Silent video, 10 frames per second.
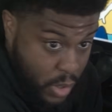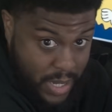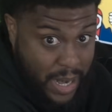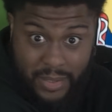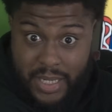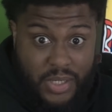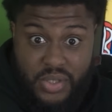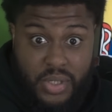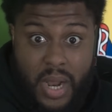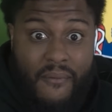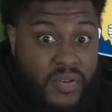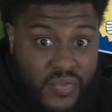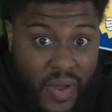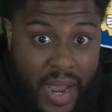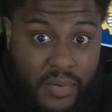are now in the Eastern Conference
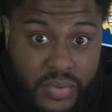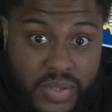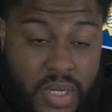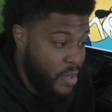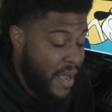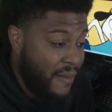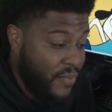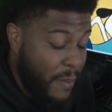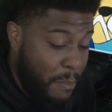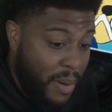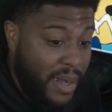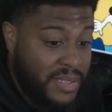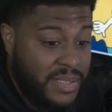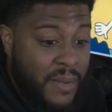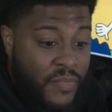Finals. We got the
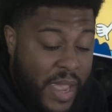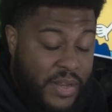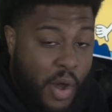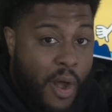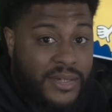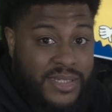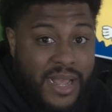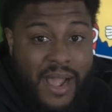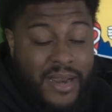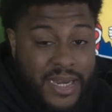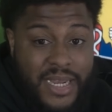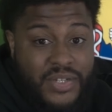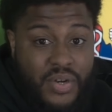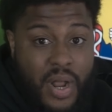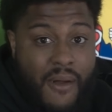Bucks and the Hawks in the
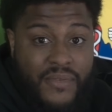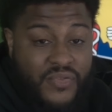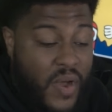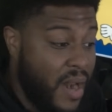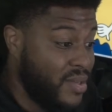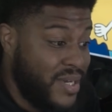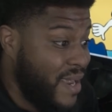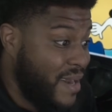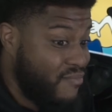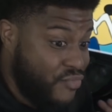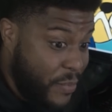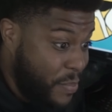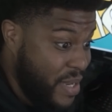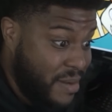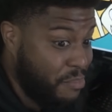Eastern Conference Finals. And to
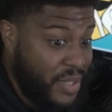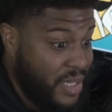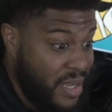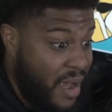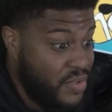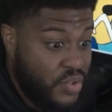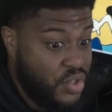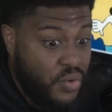be completely honest with